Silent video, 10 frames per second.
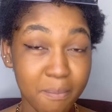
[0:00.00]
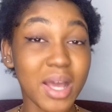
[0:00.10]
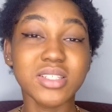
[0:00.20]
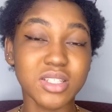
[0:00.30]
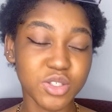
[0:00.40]
to
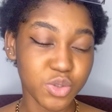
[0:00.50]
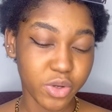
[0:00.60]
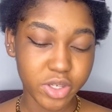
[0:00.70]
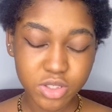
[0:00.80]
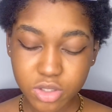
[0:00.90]
the story.
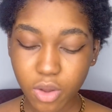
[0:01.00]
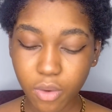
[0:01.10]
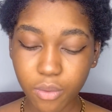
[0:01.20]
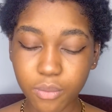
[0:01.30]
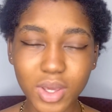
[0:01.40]
So
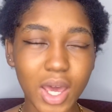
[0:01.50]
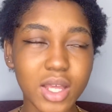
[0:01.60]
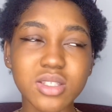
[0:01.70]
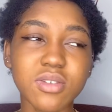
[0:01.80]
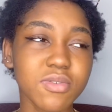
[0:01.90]
we had
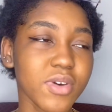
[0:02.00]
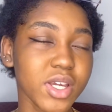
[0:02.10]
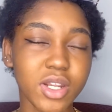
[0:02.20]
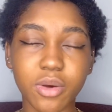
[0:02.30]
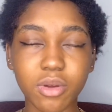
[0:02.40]
to find
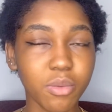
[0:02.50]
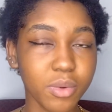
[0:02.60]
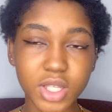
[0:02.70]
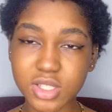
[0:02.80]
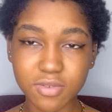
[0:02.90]
out a way
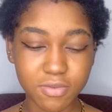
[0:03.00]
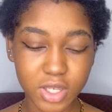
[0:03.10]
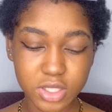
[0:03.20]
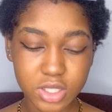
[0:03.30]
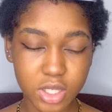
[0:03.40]
to fix
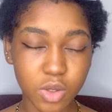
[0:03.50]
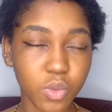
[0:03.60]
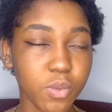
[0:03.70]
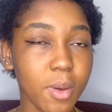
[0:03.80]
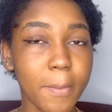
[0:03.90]
it. We
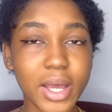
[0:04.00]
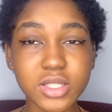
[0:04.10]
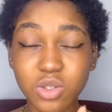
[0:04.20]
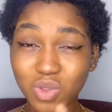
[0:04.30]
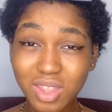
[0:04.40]
went back to
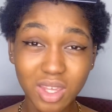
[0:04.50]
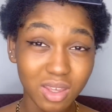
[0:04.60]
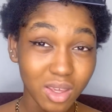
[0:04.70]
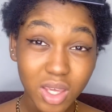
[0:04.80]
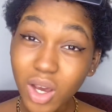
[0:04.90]
the
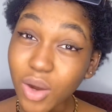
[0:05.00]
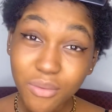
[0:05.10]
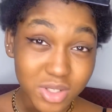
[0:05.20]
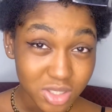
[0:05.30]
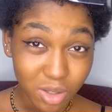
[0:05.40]

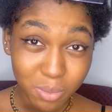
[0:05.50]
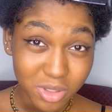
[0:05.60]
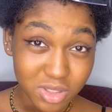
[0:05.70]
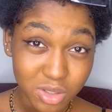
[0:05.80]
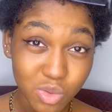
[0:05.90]
original
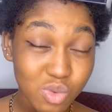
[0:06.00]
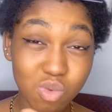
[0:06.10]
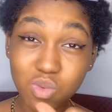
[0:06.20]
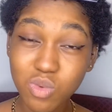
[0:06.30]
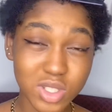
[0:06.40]
person who
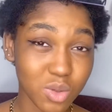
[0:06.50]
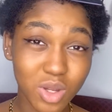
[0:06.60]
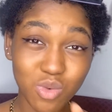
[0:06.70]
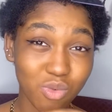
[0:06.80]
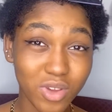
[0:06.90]
was the one who
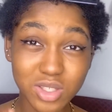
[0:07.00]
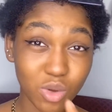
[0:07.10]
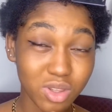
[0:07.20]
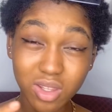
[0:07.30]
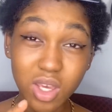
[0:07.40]
fixed all
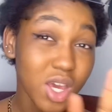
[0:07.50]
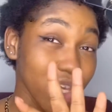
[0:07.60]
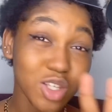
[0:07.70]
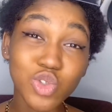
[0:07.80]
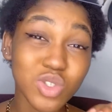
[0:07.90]
the
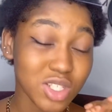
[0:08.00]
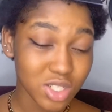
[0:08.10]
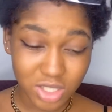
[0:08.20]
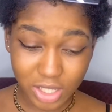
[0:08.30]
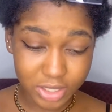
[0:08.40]
issues
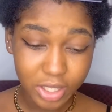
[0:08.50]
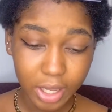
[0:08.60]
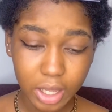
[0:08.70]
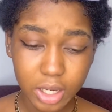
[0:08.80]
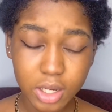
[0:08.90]
initially, and